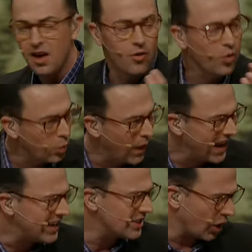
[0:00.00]
The
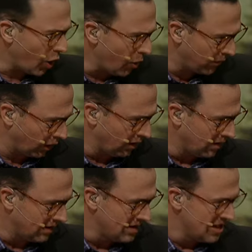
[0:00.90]
wait is over.
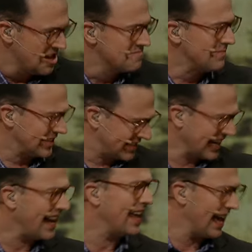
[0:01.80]

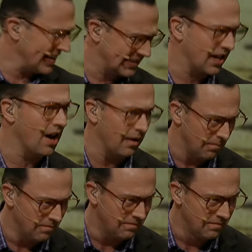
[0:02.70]
Messiah has come.